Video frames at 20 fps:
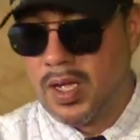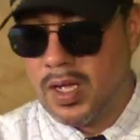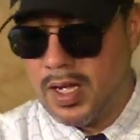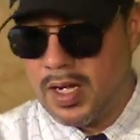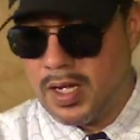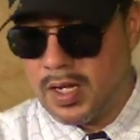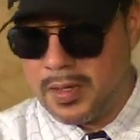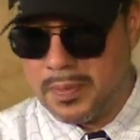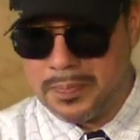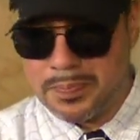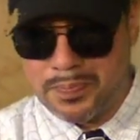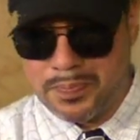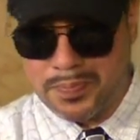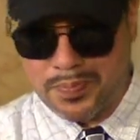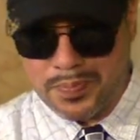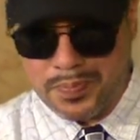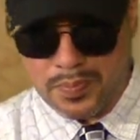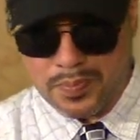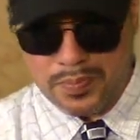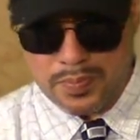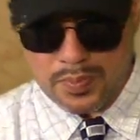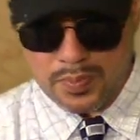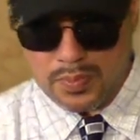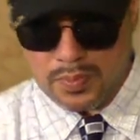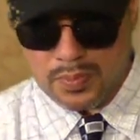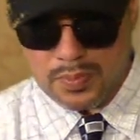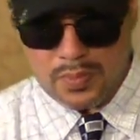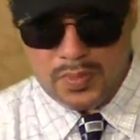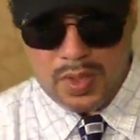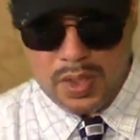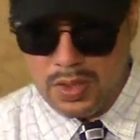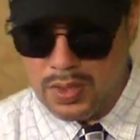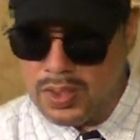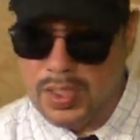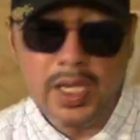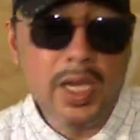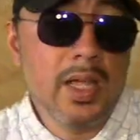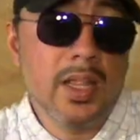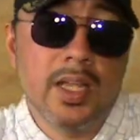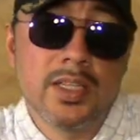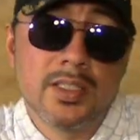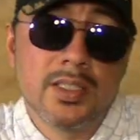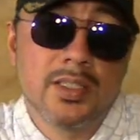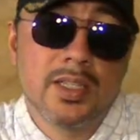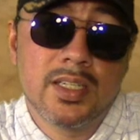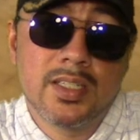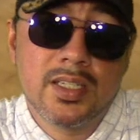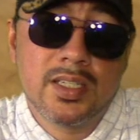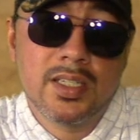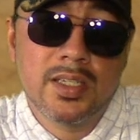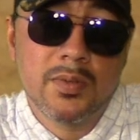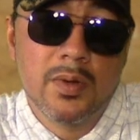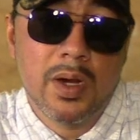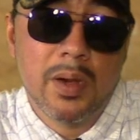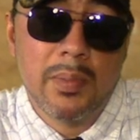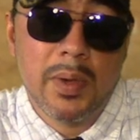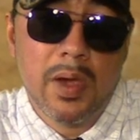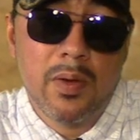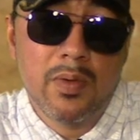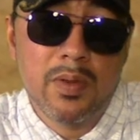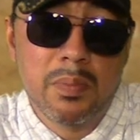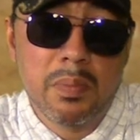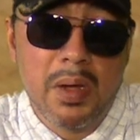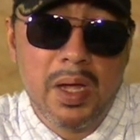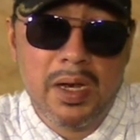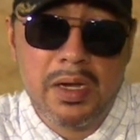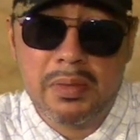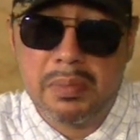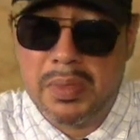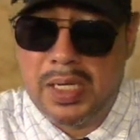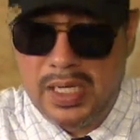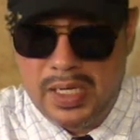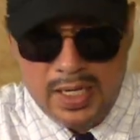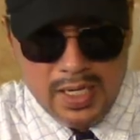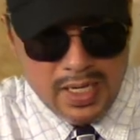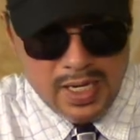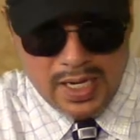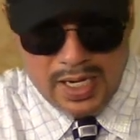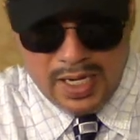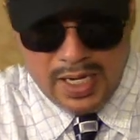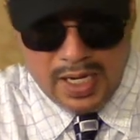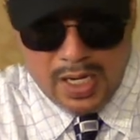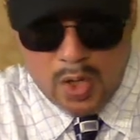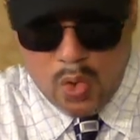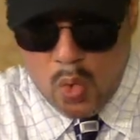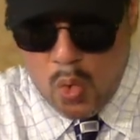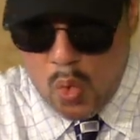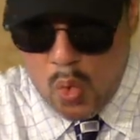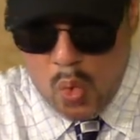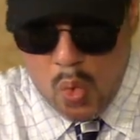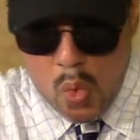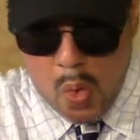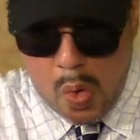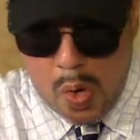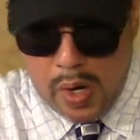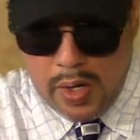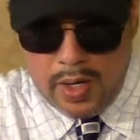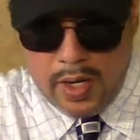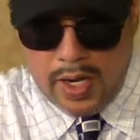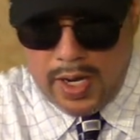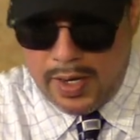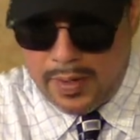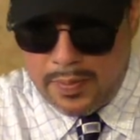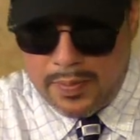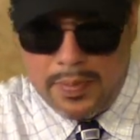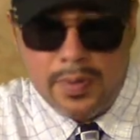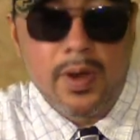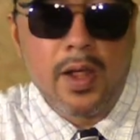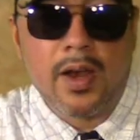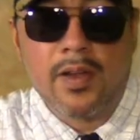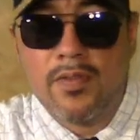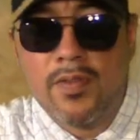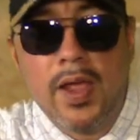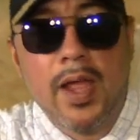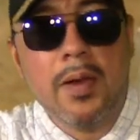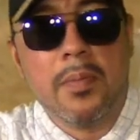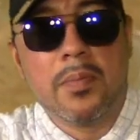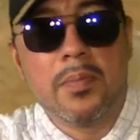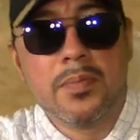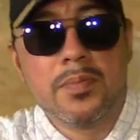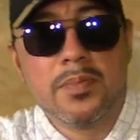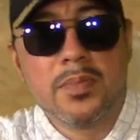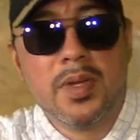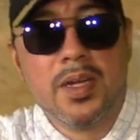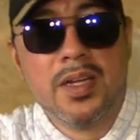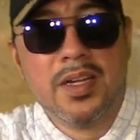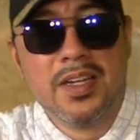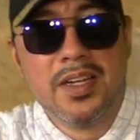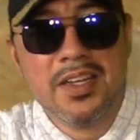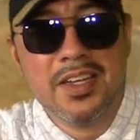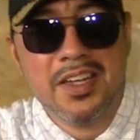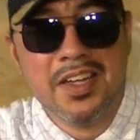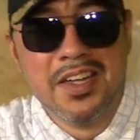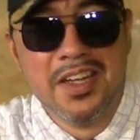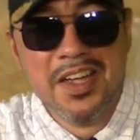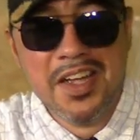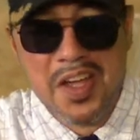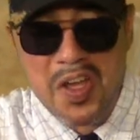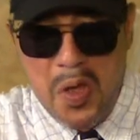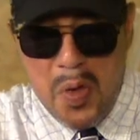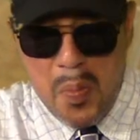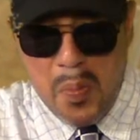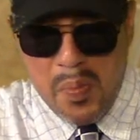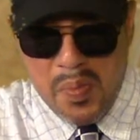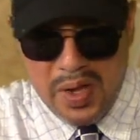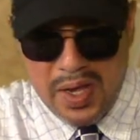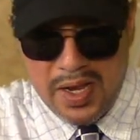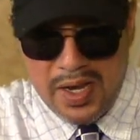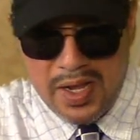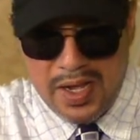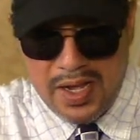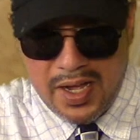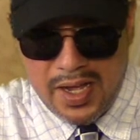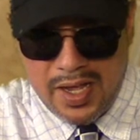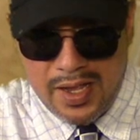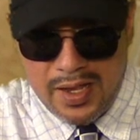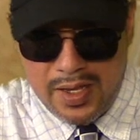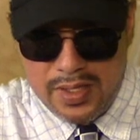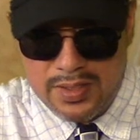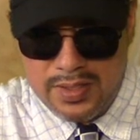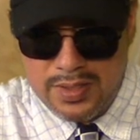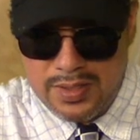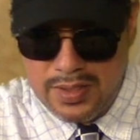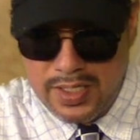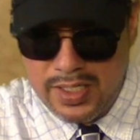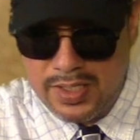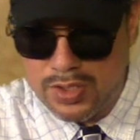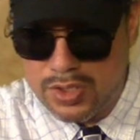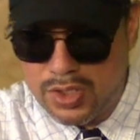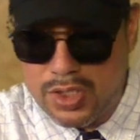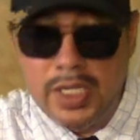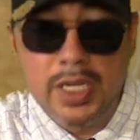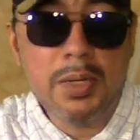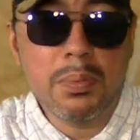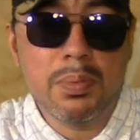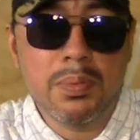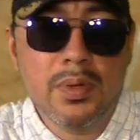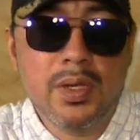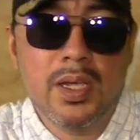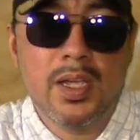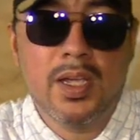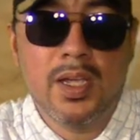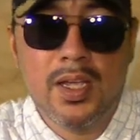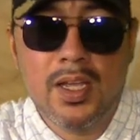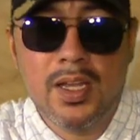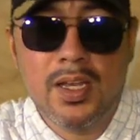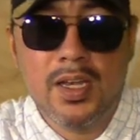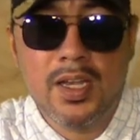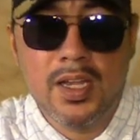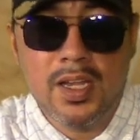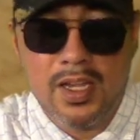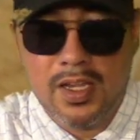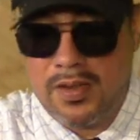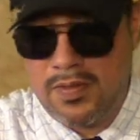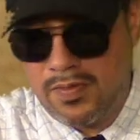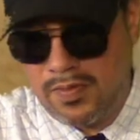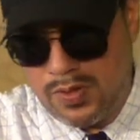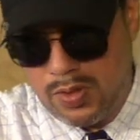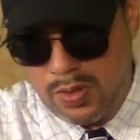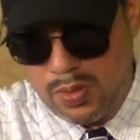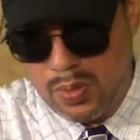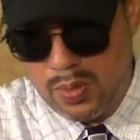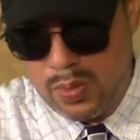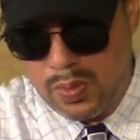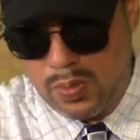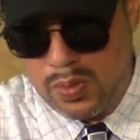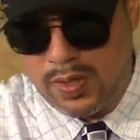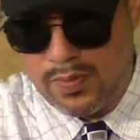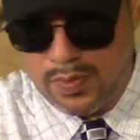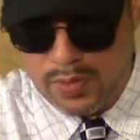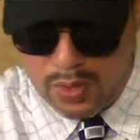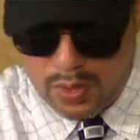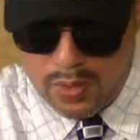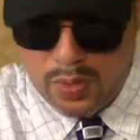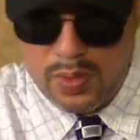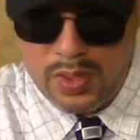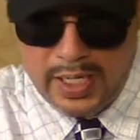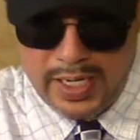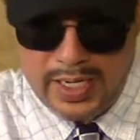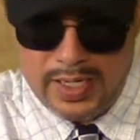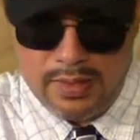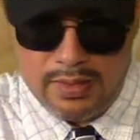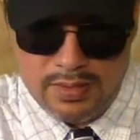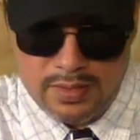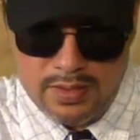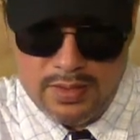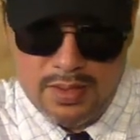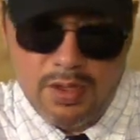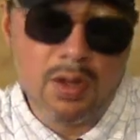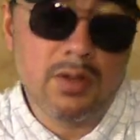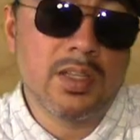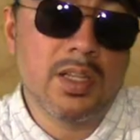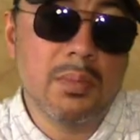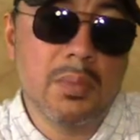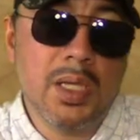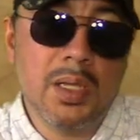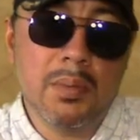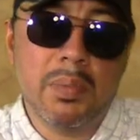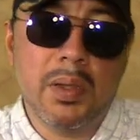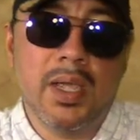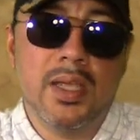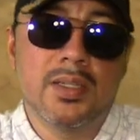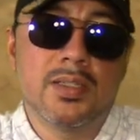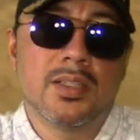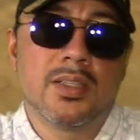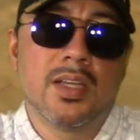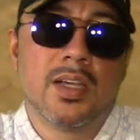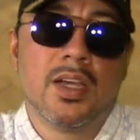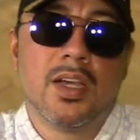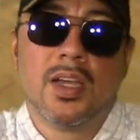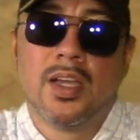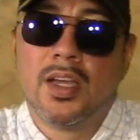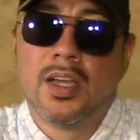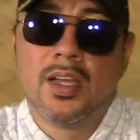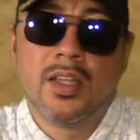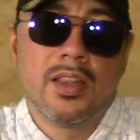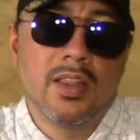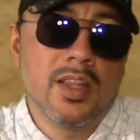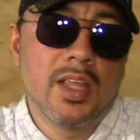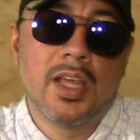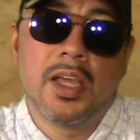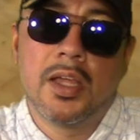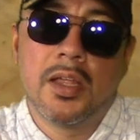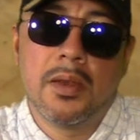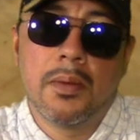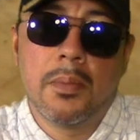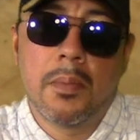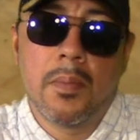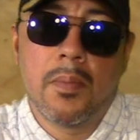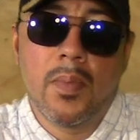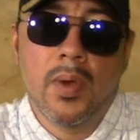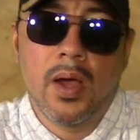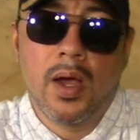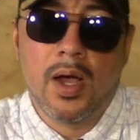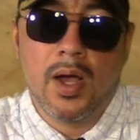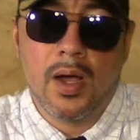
So yeah, that's where I'm at with potted meat. Not a fan, but it's cheap, and if you do like salty meat paste, then